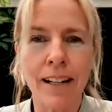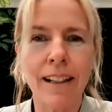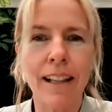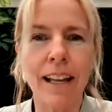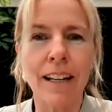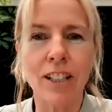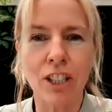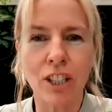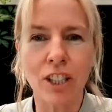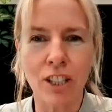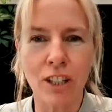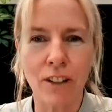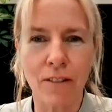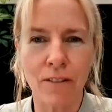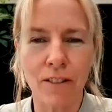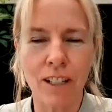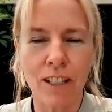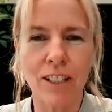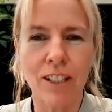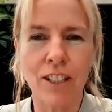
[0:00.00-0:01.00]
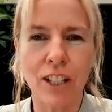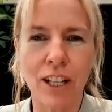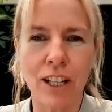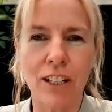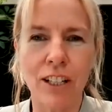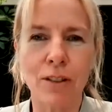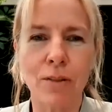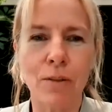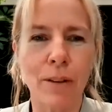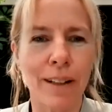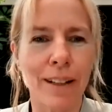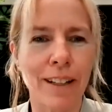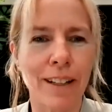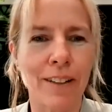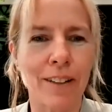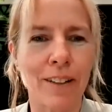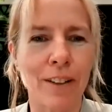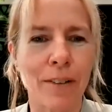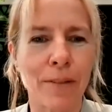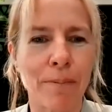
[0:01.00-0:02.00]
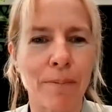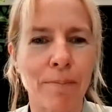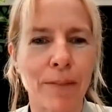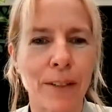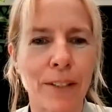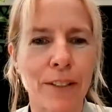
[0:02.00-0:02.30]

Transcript: that shift and change within you.